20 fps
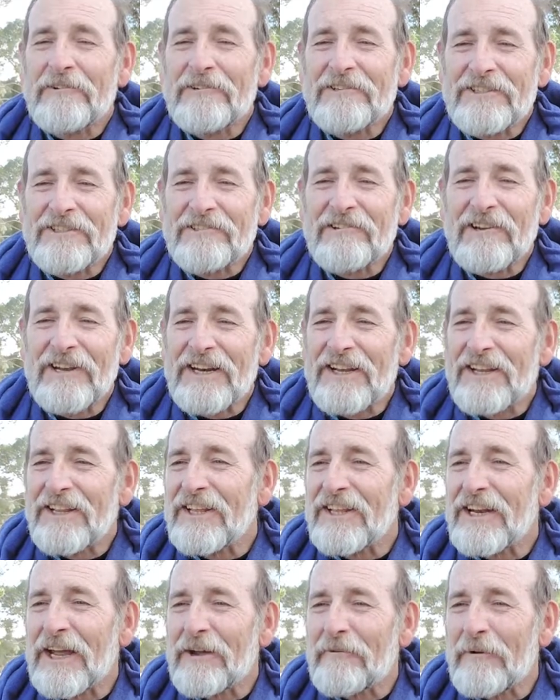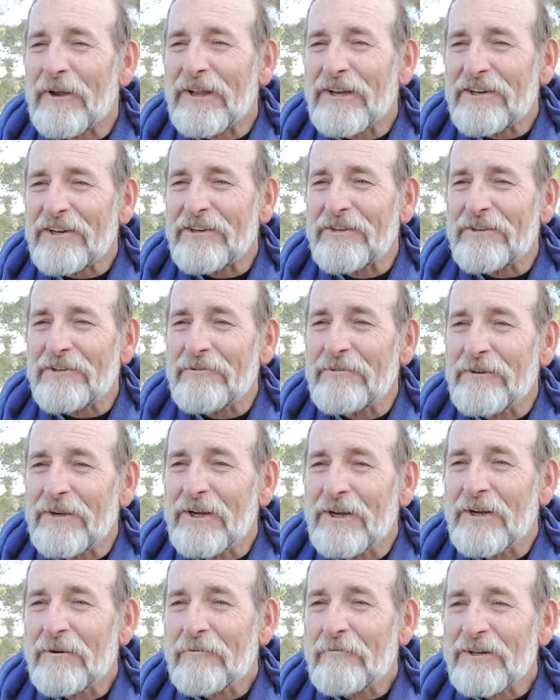first training that I went to
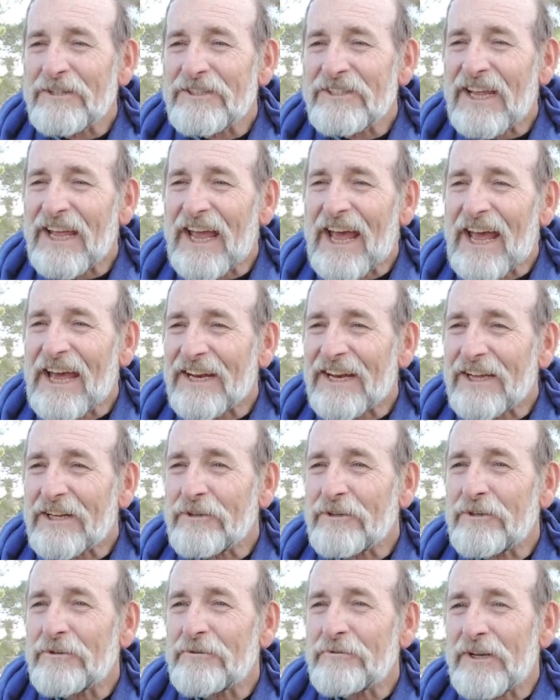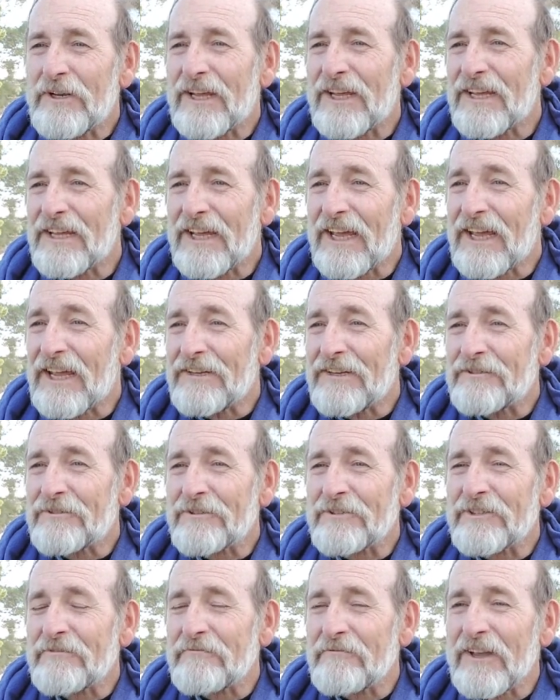was at a 2-day
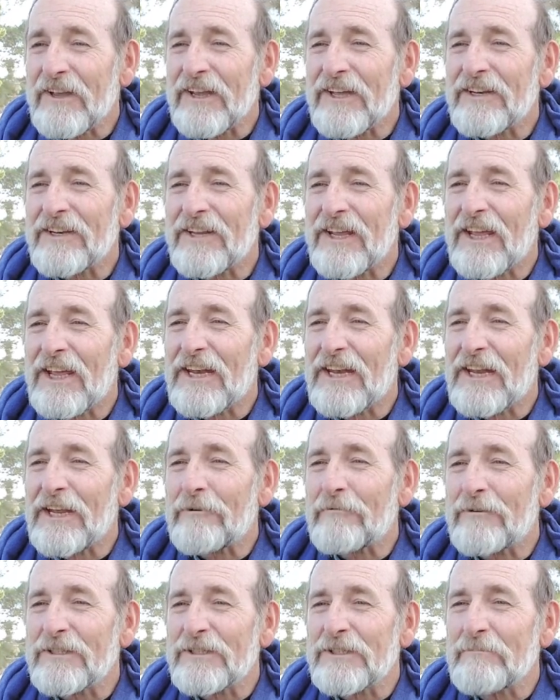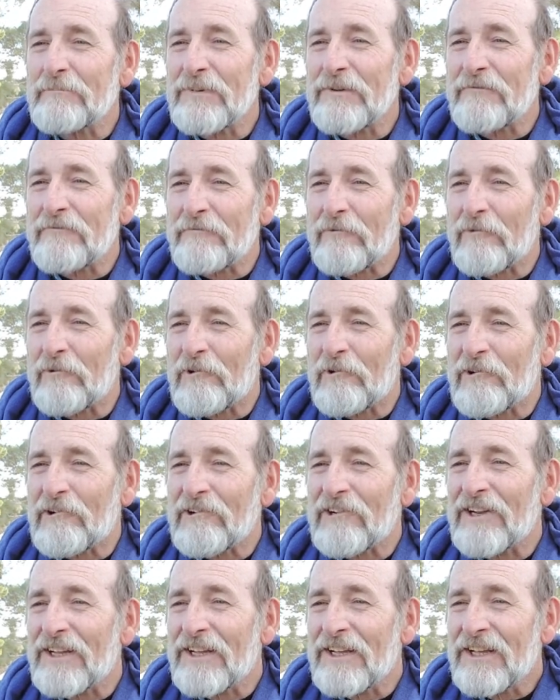Angels event, and it was
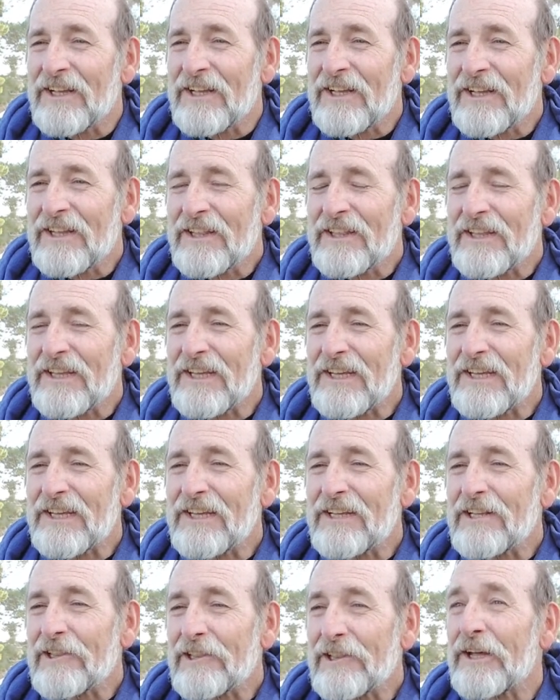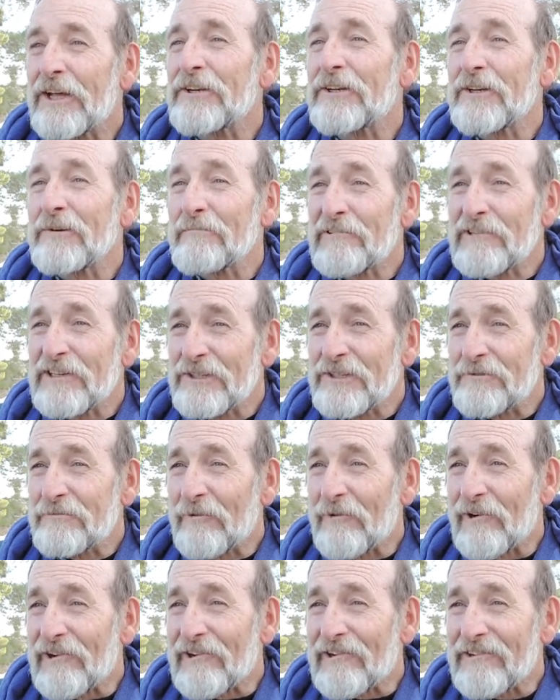before the London Bridge
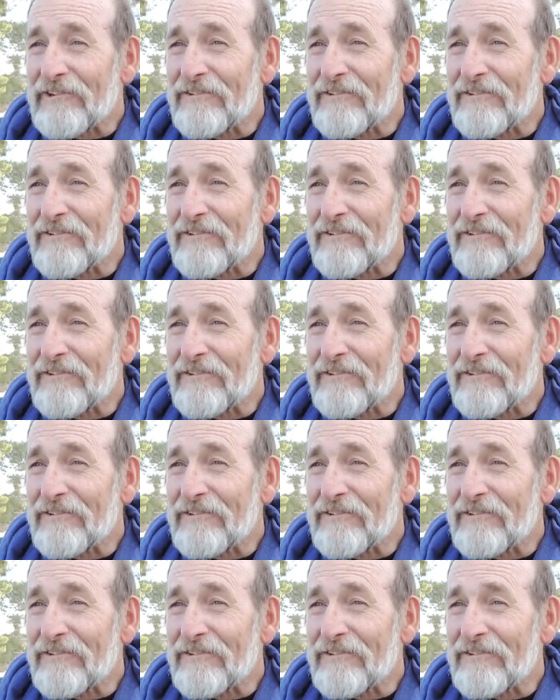War.